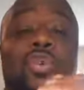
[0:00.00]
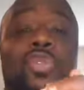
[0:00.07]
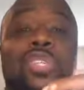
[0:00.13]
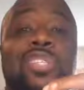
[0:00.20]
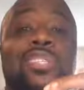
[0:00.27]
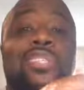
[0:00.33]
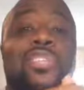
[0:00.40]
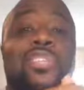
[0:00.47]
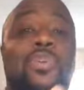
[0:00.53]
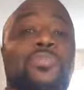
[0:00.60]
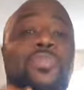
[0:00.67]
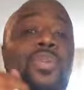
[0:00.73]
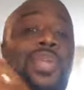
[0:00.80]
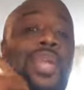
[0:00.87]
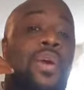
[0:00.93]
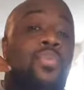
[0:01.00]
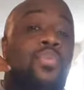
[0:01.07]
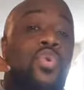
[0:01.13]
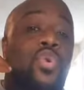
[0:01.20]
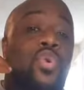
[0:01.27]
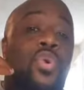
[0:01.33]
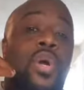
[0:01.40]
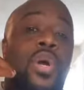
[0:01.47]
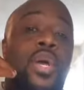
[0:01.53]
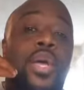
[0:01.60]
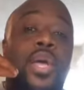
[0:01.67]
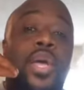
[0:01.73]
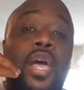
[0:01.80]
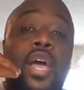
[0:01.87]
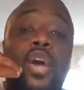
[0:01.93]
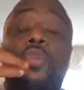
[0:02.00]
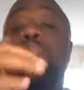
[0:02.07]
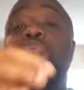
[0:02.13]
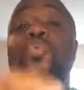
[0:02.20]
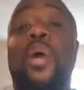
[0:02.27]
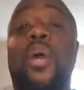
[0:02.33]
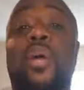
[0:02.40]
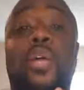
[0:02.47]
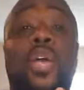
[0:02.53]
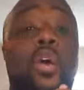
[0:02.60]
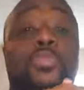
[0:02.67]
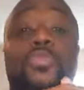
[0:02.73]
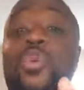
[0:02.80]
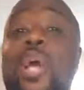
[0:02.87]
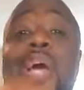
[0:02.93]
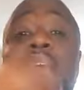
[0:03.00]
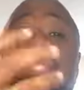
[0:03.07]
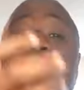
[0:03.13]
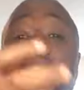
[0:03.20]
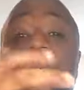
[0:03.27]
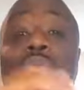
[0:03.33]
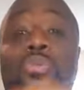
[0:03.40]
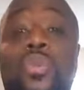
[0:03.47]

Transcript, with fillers: this is something that will help you guys out.